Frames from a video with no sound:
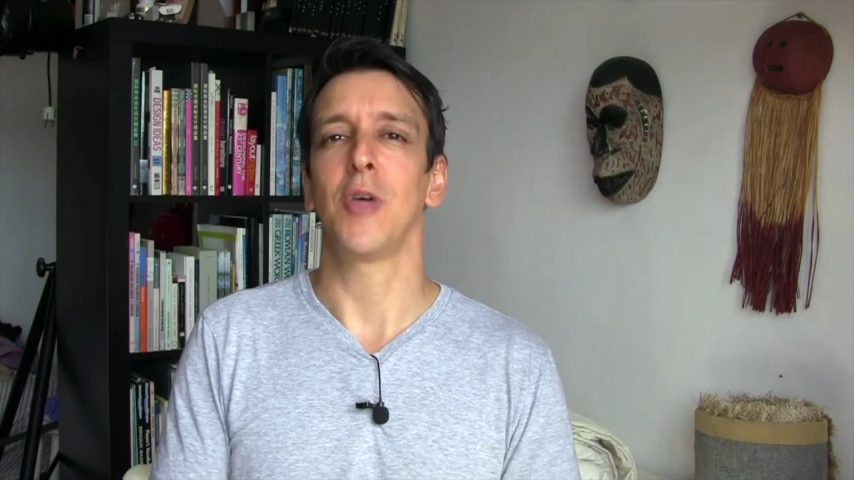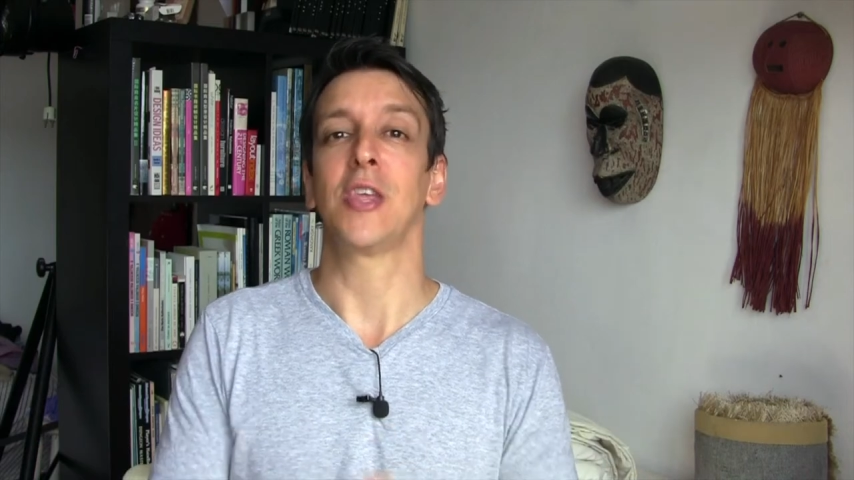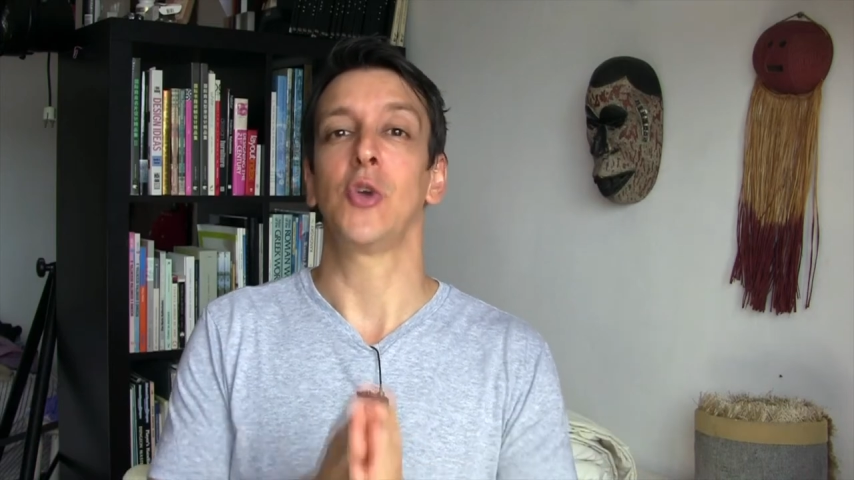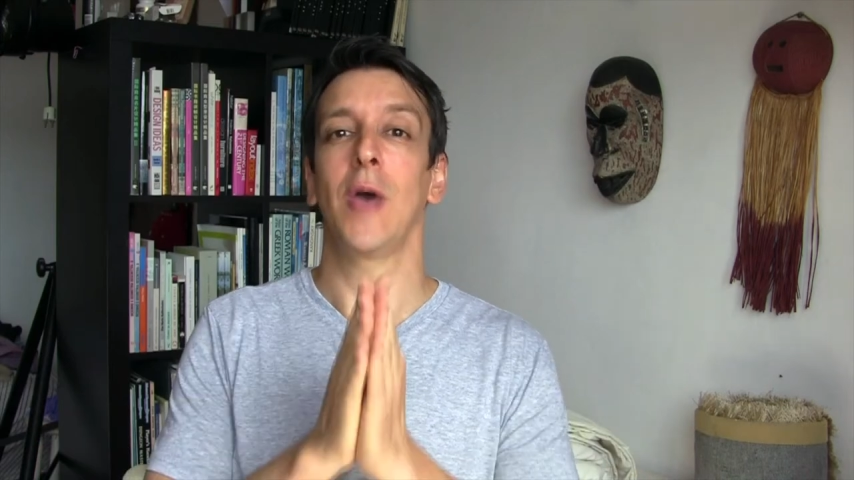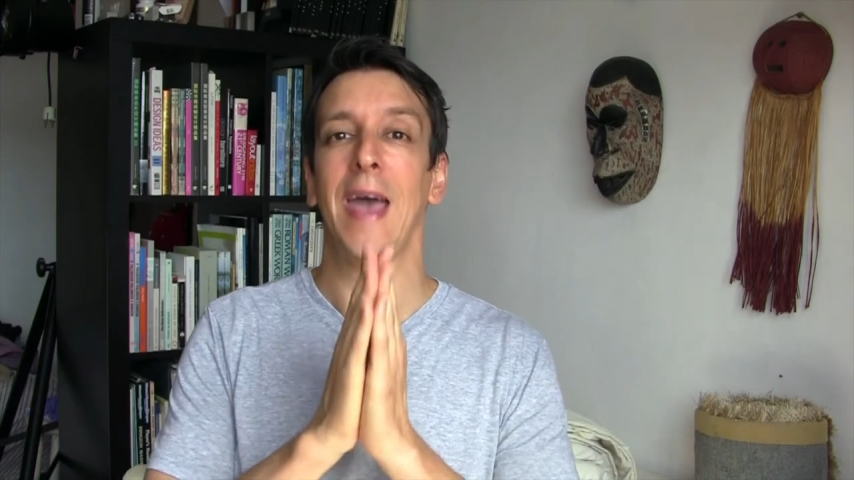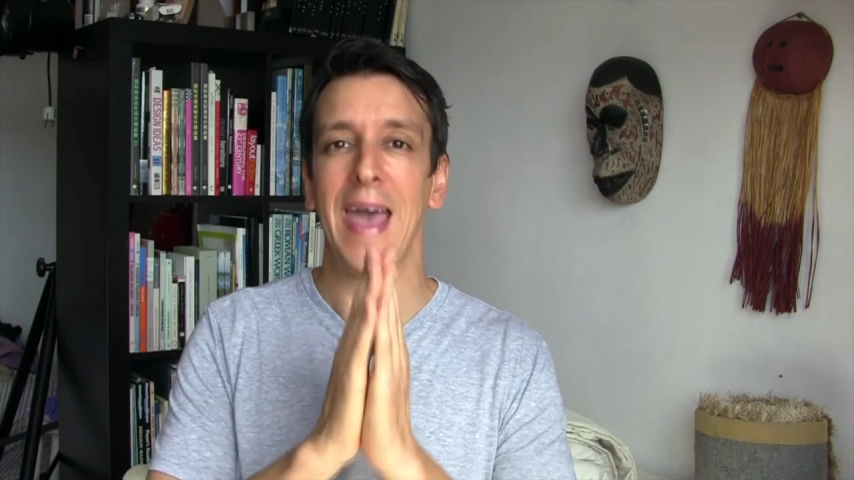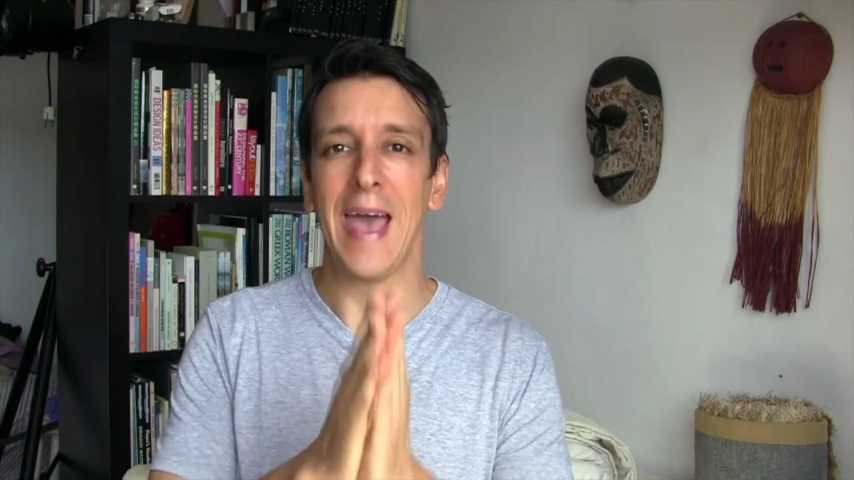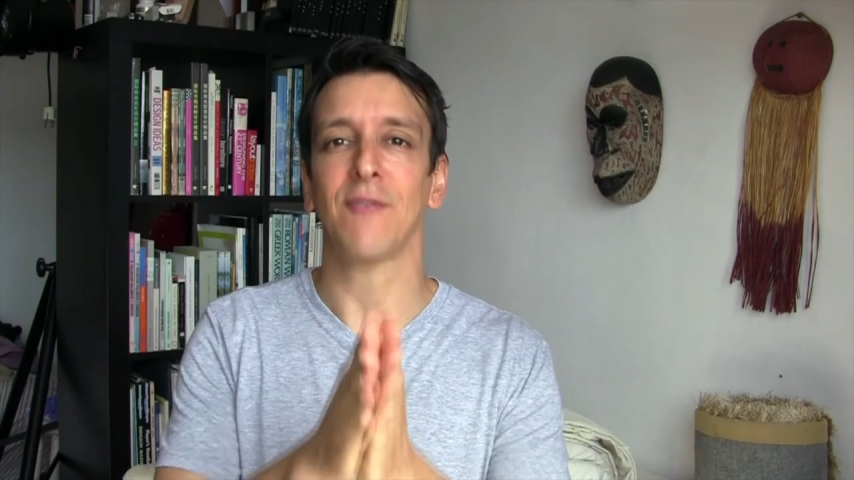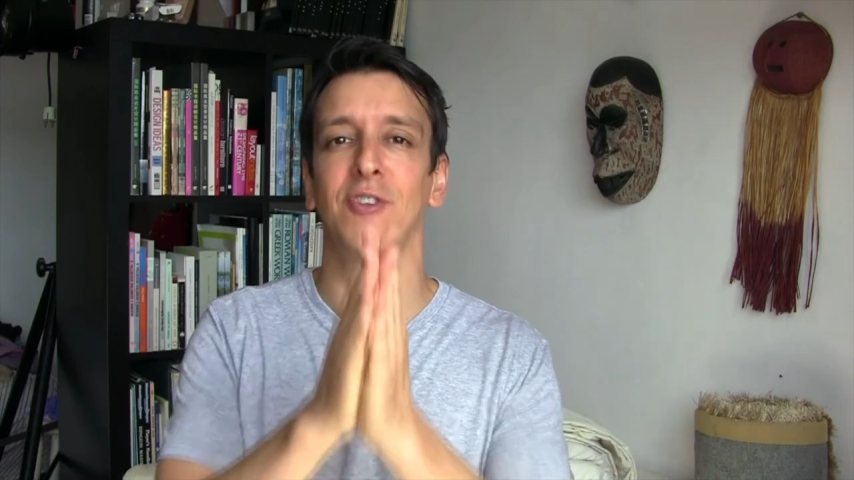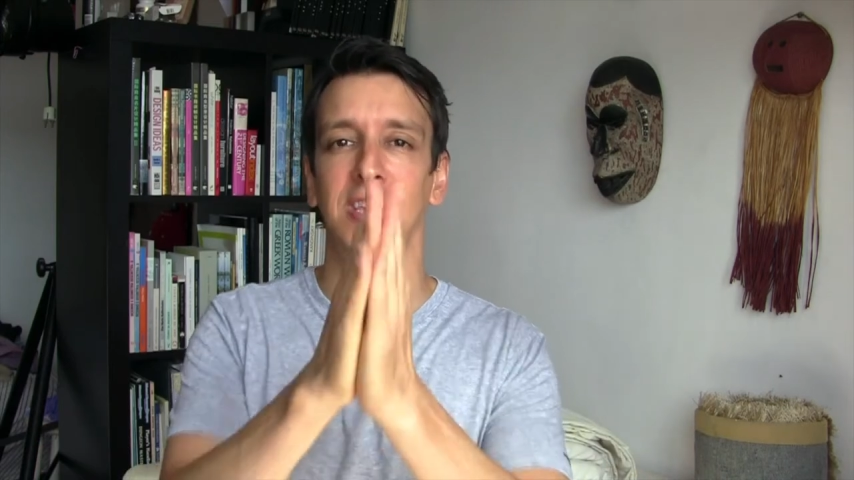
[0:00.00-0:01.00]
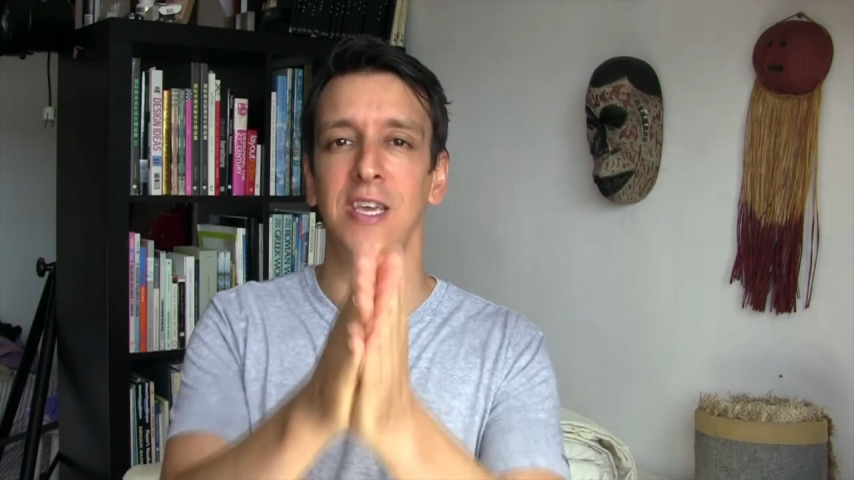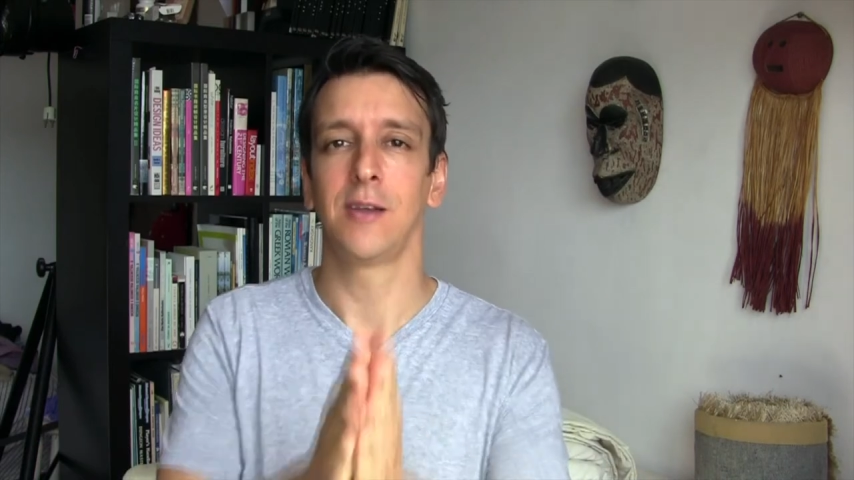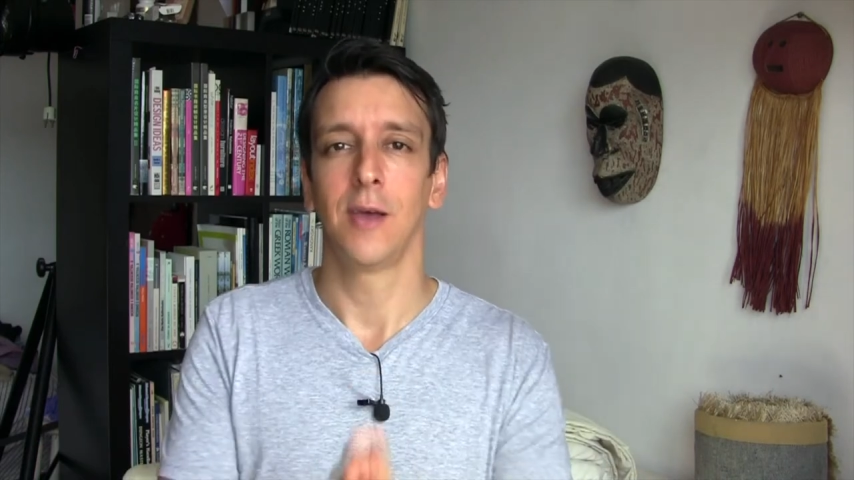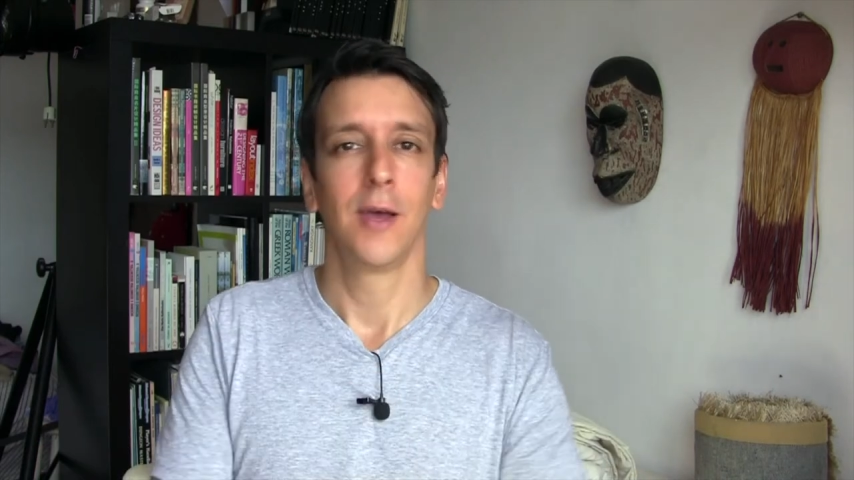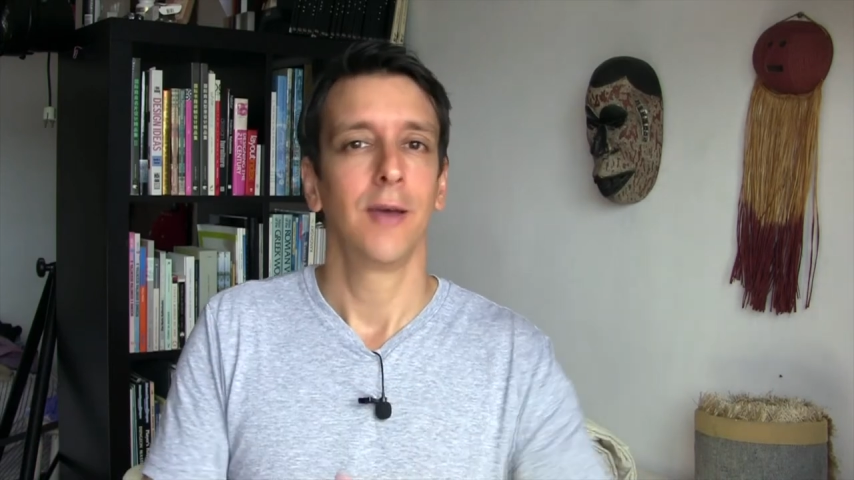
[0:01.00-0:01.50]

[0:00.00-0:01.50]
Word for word: that you have to eat